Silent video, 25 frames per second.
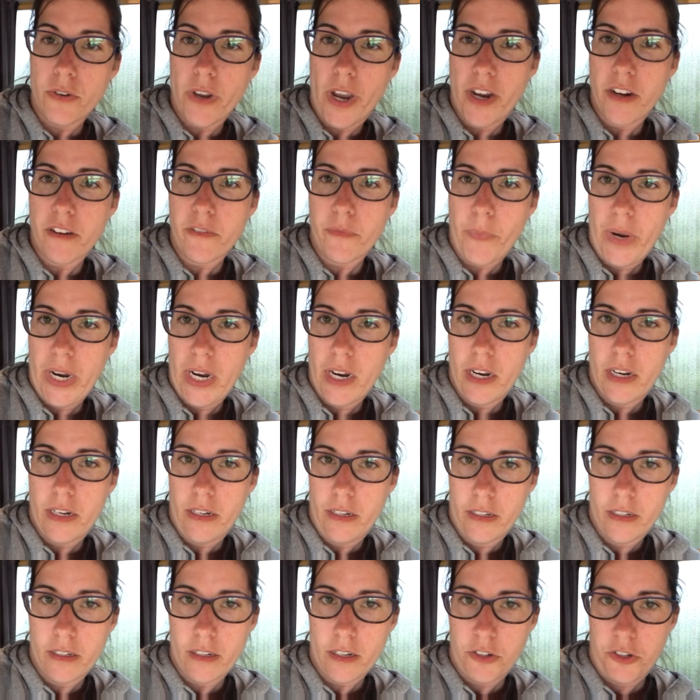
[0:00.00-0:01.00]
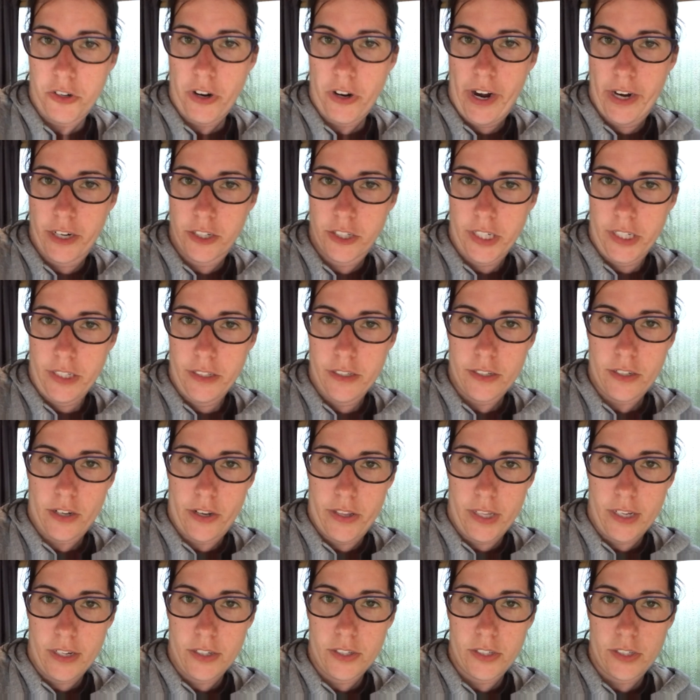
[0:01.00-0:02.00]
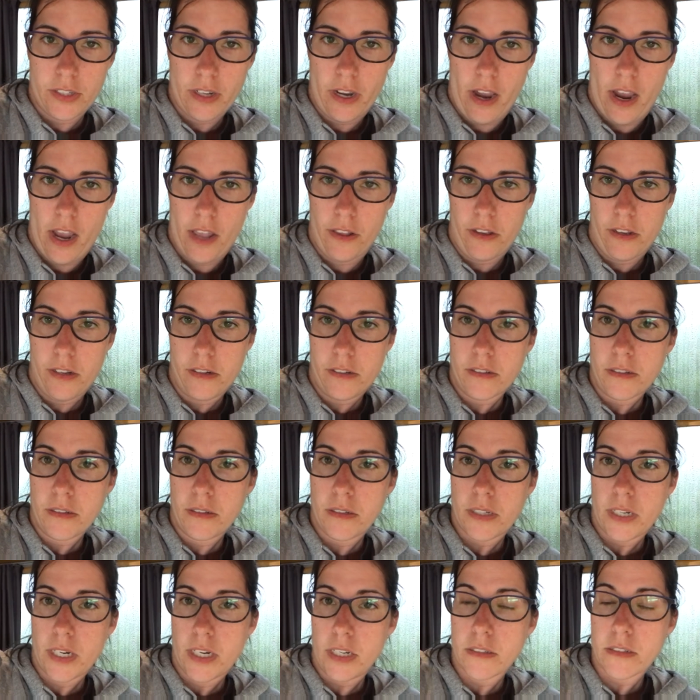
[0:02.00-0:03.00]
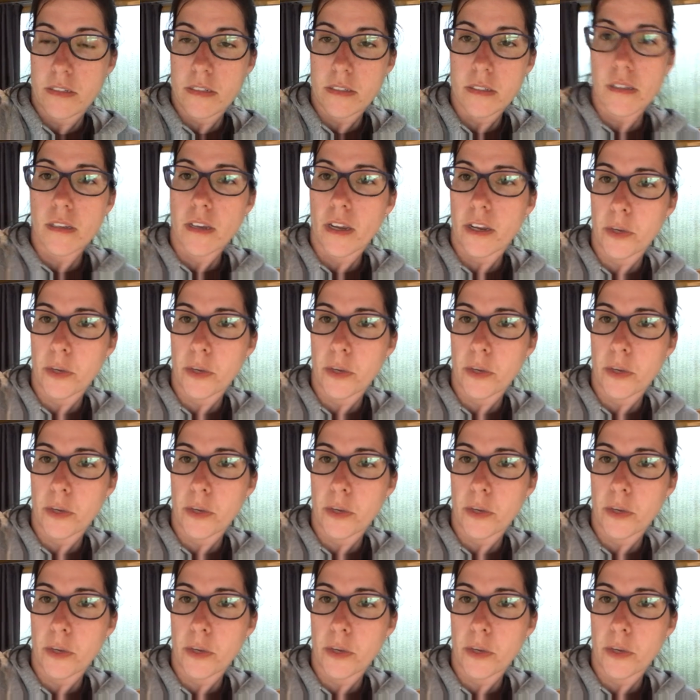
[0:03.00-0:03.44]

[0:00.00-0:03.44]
kind of main attractions on this island, and it's a